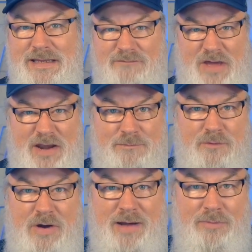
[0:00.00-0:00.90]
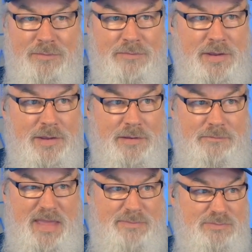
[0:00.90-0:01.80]
I've got a problem,
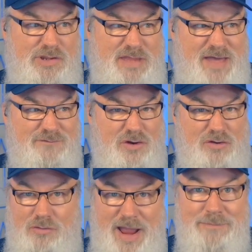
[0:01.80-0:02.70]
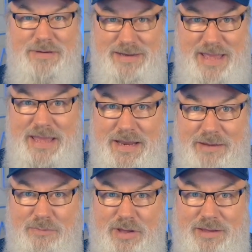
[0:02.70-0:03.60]
maybe I'm just having a crappy day
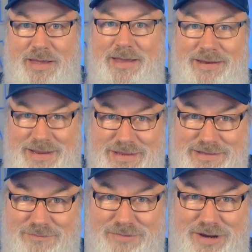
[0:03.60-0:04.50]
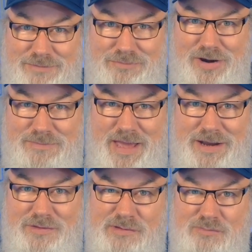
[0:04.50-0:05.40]
and I'm like, need somebody to break me
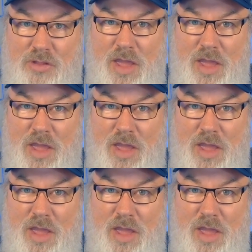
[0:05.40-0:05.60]
out of this.